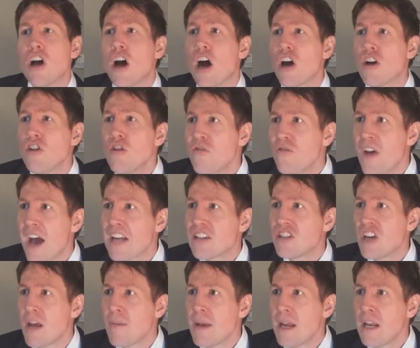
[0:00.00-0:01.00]
Are you fat
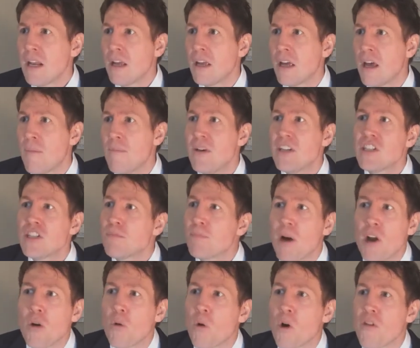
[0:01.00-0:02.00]
shaming? Mrs.
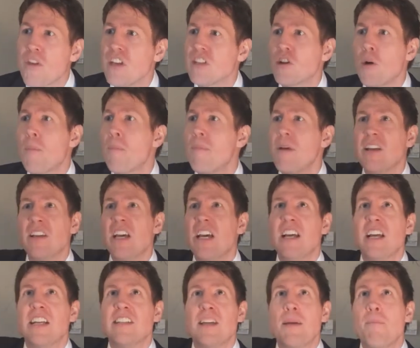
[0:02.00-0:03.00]
Butterworth is a, it,
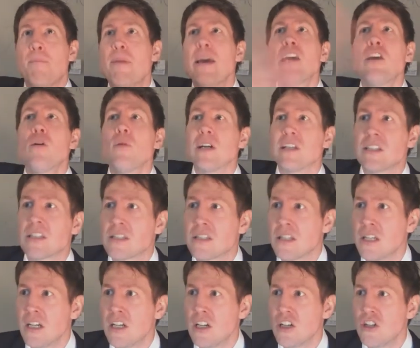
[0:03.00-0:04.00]
it's
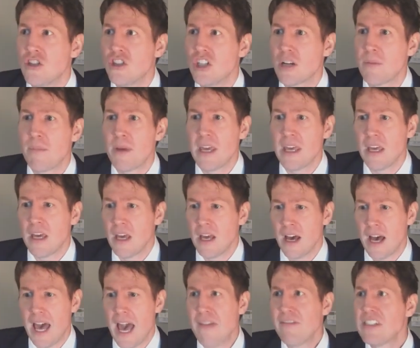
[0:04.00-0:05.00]
ambiguous. She could be
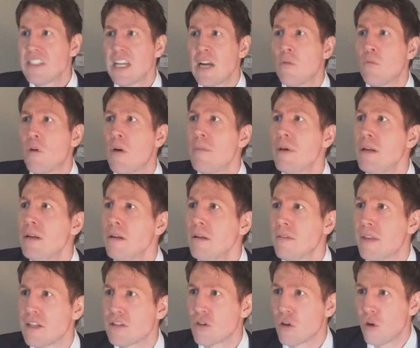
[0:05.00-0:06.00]
a heavy set woman
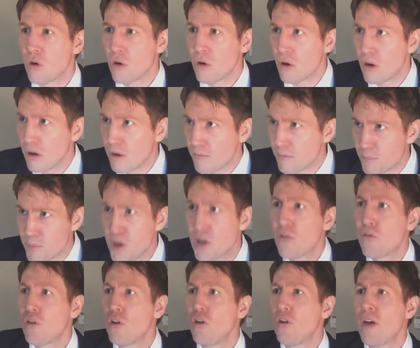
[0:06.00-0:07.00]
that's
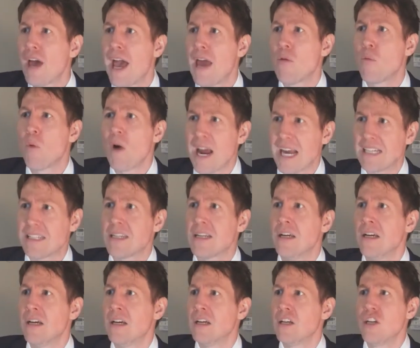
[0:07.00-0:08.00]
beautiful and white.
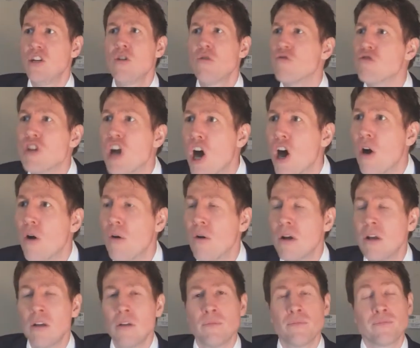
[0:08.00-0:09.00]
You don't know.
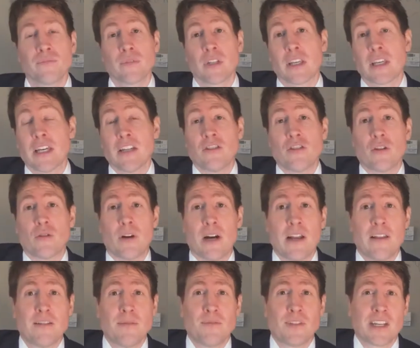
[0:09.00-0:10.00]
I guess you're right.
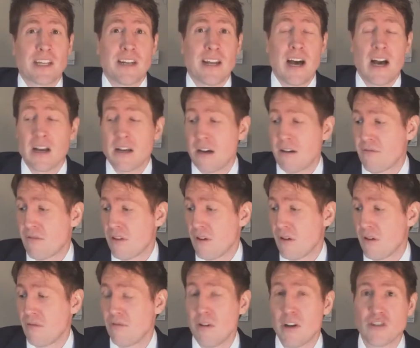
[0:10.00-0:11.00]
It seems like a knockoff,
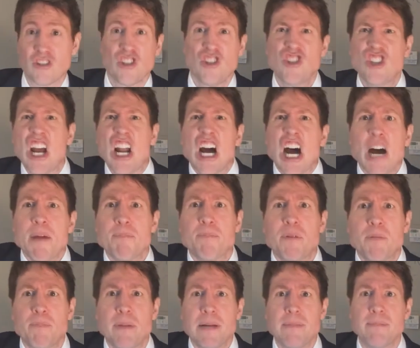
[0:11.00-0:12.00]
though, of Anchi. Shut
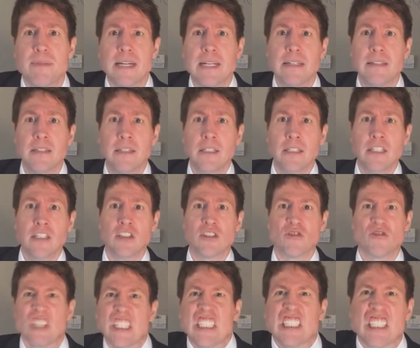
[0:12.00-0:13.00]
up, Bin Bin.
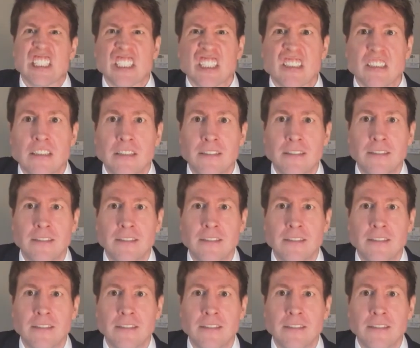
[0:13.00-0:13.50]
Racist.